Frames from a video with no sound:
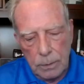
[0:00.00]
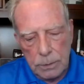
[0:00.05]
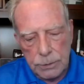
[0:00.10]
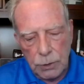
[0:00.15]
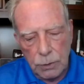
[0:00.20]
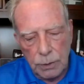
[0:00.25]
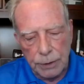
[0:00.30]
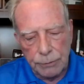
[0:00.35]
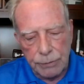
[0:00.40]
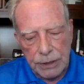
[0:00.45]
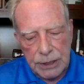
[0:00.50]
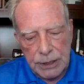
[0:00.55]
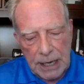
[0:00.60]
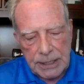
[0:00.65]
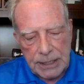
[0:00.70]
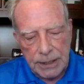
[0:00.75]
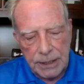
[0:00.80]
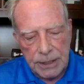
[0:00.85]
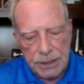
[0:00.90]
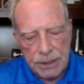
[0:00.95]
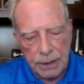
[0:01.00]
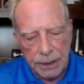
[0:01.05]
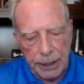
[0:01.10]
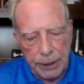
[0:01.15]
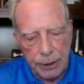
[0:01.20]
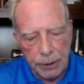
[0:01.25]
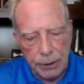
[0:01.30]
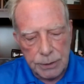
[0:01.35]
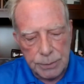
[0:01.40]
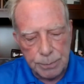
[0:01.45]
certainly respected as
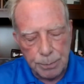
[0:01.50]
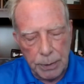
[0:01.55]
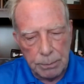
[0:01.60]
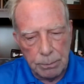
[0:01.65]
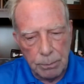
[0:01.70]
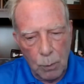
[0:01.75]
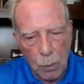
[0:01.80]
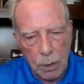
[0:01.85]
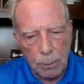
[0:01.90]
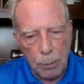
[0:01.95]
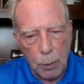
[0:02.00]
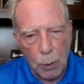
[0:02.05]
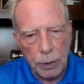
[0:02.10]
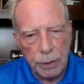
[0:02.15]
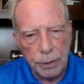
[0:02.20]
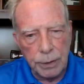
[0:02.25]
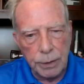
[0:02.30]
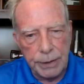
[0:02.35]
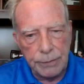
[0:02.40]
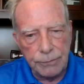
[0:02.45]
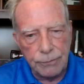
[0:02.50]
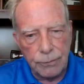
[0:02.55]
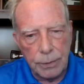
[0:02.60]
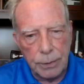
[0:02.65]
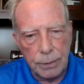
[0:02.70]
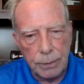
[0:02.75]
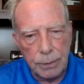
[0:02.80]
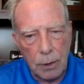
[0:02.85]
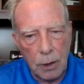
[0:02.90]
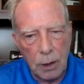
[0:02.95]
leaders, but more importantly
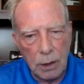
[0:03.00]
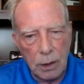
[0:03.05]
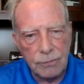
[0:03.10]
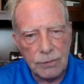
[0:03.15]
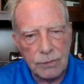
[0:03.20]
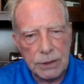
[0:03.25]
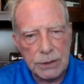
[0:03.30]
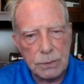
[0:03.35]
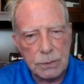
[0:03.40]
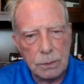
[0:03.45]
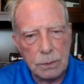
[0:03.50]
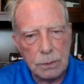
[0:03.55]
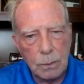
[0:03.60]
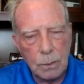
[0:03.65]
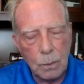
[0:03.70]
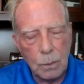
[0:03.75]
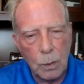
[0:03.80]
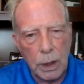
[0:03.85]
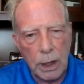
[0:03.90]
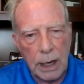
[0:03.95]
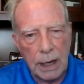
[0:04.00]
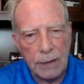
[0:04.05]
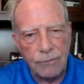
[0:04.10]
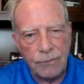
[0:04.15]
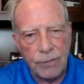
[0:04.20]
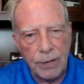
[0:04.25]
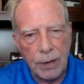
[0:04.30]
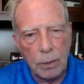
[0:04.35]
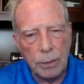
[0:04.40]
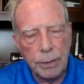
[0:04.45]
for all of us, what I
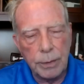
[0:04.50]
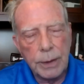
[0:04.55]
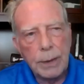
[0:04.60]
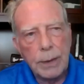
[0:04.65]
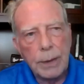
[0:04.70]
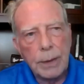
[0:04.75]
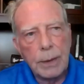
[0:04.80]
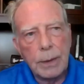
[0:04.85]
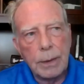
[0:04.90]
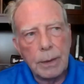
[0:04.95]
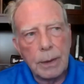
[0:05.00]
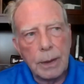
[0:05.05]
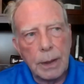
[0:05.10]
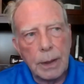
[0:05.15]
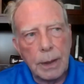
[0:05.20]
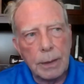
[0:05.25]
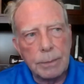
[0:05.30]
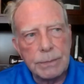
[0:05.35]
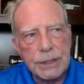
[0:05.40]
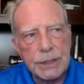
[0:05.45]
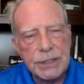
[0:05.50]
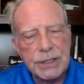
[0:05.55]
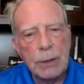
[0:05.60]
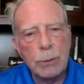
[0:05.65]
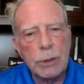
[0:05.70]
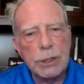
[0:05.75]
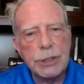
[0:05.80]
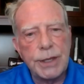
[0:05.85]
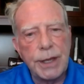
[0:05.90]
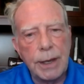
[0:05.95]
felt
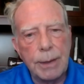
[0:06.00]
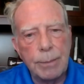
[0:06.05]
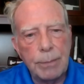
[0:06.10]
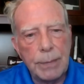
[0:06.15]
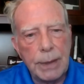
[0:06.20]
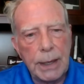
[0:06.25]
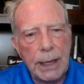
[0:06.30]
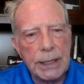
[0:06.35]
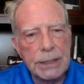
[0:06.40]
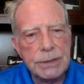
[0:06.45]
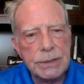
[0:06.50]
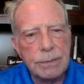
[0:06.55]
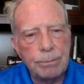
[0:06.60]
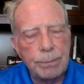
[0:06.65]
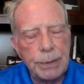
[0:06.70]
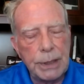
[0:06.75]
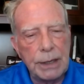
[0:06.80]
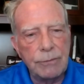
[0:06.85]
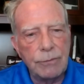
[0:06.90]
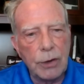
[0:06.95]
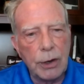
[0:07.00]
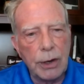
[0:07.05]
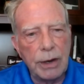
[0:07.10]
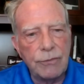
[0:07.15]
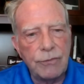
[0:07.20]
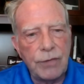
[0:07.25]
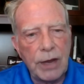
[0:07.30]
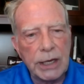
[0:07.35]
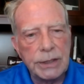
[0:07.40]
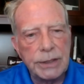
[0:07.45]
distinguished them as being very
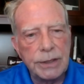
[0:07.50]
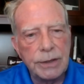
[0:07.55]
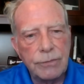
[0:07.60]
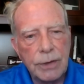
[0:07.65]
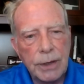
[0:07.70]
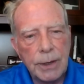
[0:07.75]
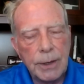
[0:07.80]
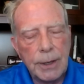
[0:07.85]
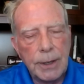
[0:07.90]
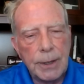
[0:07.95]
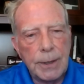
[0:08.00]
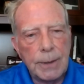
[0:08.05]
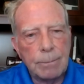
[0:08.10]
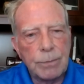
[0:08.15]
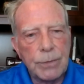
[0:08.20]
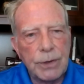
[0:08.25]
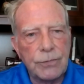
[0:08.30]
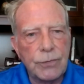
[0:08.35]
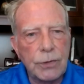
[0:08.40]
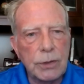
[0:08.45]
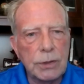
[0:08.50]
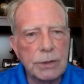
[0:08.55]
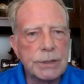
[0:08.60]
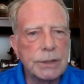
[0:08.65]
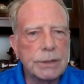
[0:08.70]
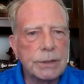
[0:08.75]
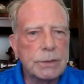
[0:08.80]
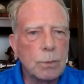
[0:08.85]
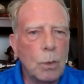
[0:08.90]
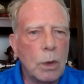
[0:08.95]
effective. The
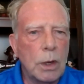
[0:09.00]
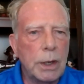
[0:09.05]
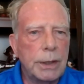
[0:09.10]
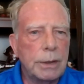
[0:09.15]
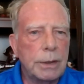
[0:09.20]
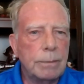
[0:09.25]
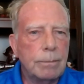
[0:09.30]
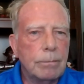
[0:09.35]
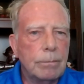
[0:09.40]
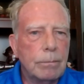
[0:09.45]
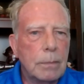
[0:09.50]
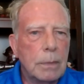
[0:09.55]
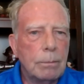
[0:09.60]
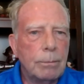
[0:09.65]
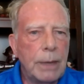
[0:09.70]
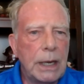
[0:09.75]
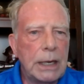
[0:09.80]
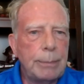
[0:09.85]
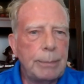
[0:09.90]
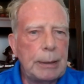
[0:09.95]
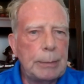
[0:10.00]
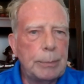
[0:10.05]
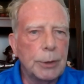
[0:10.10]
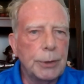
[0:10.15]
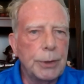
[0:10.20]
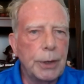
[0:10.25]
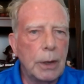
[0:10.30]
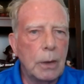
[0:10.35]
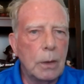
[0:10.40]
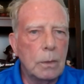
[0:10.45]
first is one many
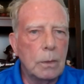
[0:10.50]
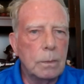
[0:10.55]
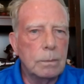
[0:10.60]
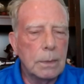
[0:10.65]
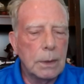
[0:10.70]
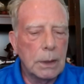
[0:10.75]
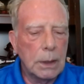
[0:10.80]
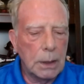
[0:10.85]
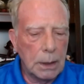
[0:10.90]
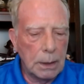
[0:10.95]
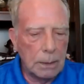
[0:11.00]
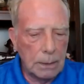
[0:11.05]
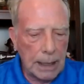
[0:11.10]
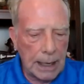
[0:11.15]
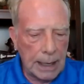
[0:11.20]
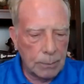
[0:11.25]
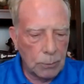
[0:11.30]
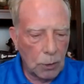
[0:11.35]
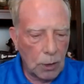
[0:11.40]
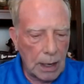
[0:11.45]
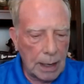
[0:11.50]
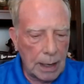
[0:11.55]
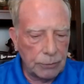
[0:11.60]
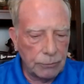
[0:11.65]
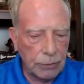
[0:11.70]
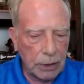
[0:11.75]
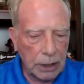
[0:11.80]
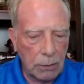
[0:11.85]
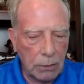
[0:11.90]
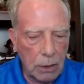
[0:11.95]
people know, Admiral
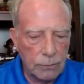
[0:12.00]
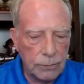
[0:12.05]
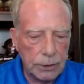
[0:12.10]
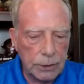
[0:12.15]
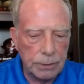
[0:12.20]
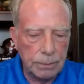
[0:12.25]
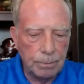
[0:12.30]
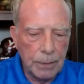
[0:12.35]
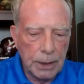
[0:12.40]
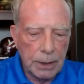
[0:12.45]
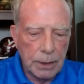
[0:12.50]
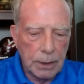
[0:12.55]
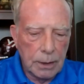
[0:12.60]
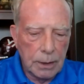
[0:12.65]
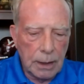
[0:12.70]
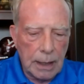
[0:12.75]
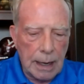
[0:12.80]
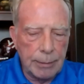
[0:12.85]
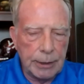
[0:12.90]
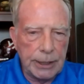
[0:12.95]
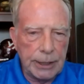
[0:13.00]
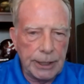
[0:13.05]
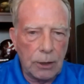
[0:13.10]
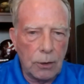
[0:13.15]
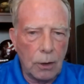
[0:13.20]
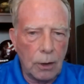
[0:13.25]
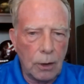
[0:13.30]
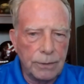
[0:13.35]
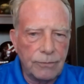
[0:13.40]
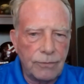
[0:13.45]
Hyman Rickover, commonly
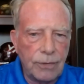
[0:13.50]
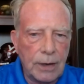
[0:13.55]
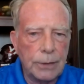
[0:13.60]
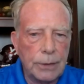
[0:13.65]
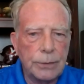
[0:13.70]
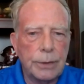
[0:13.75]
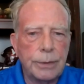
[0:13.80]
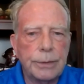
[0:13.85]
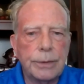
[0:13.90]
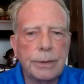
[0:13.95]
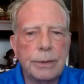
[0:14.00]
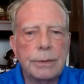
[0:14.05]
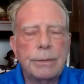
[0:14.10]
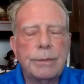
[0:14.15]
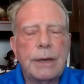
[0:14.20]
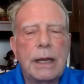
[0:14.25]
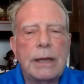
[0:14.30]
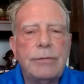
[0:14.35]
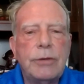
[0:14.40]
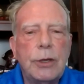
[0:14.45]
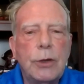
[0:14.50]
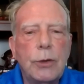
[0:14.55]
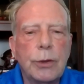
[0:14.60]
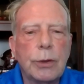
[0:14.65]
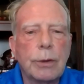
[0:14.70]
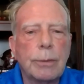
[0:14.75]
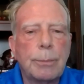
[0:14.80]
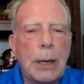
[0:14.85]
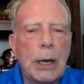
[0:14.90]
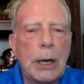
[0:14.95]
called the father of the Navy
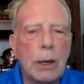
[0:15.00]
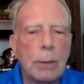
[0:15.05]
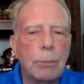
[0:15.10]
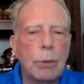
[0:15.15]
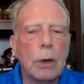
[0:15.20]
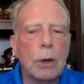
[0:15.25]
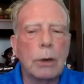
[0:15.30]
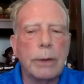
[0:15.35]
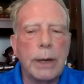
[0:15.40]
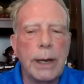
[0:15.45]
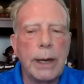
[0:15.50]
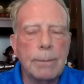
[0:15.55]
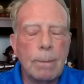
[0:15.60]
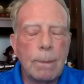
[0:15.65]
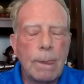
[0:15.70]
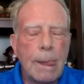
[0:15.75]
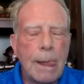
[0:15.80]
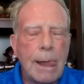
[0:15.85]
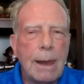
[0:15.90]
nuclear power program.